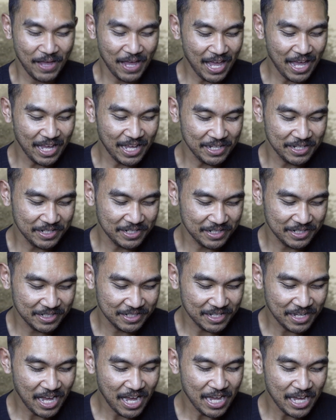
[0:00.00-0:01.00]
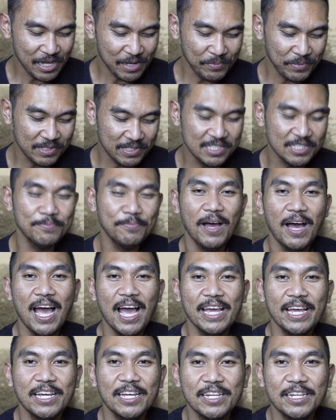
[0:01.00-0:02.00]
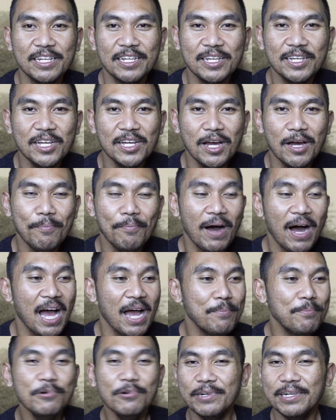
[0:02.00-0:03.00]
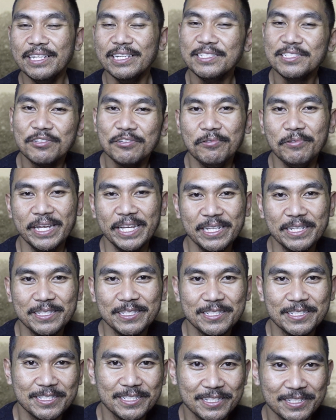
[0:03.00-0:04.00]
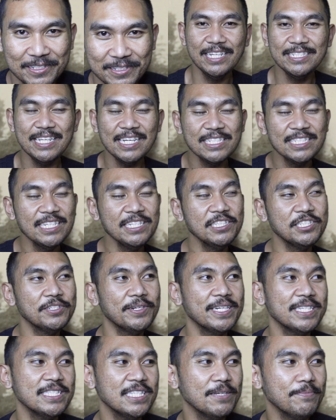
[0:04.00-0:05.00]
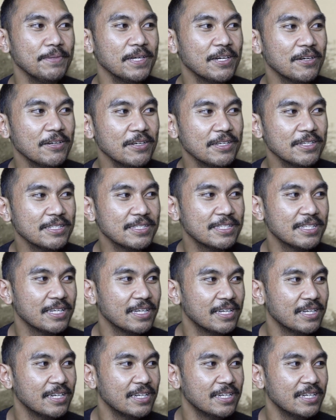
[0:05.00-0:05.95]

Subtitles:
and I am inspired by Bugis queens. It's actually interesting because